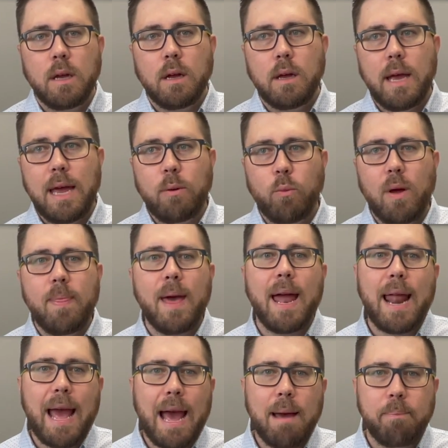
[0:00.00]
And when
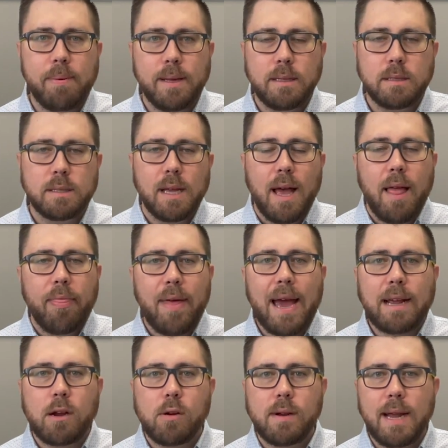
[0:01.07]
that happens,
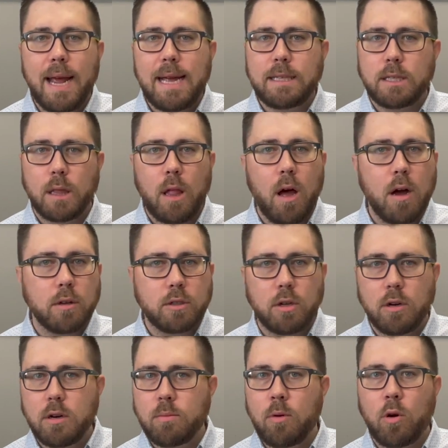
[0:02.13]
that creates
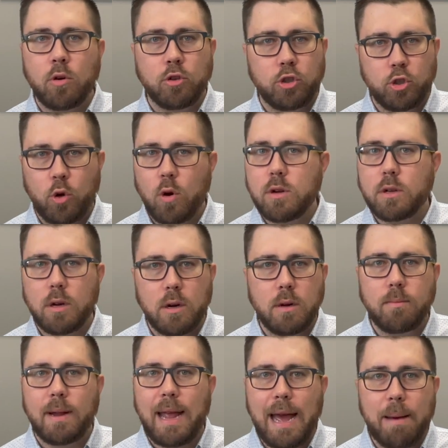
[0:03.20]
long-term or
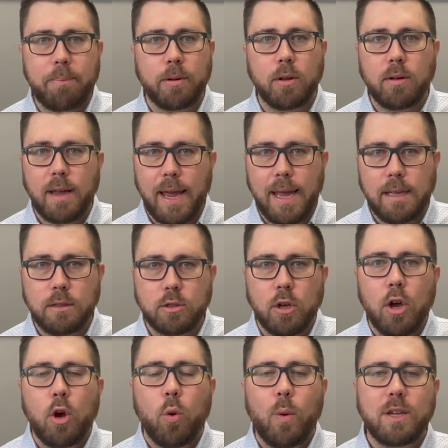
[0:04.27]
short-term capital gains,
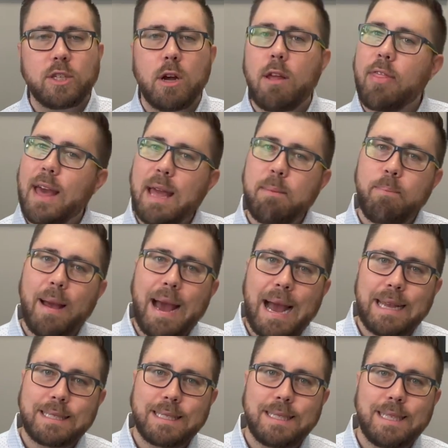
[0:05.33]
which are then
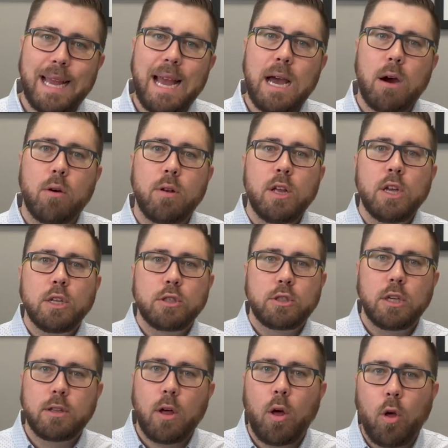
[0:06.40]
passed down
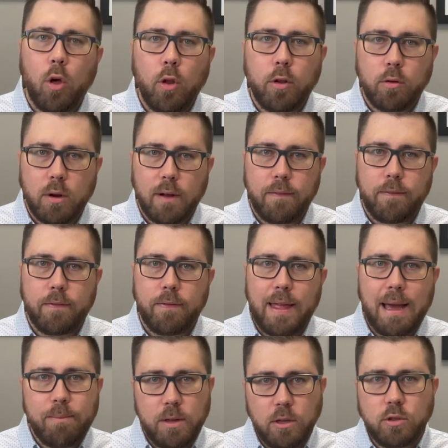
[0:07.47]
to the holder of
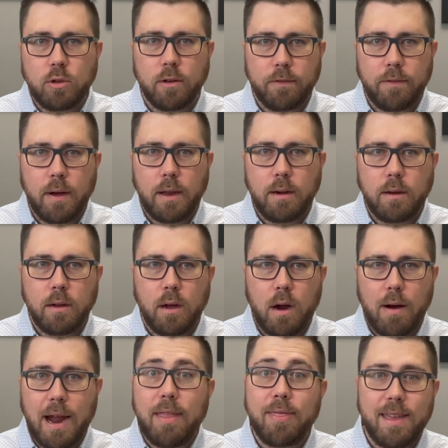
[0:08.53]
that mutual fund, all
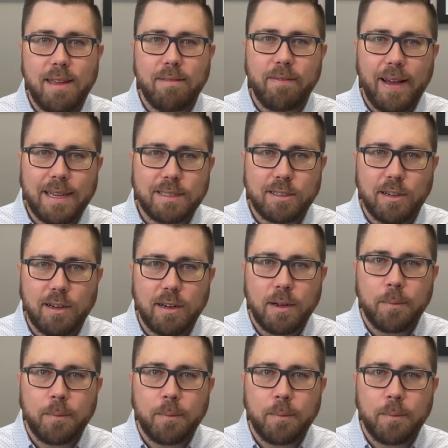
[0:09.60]
right, the investor.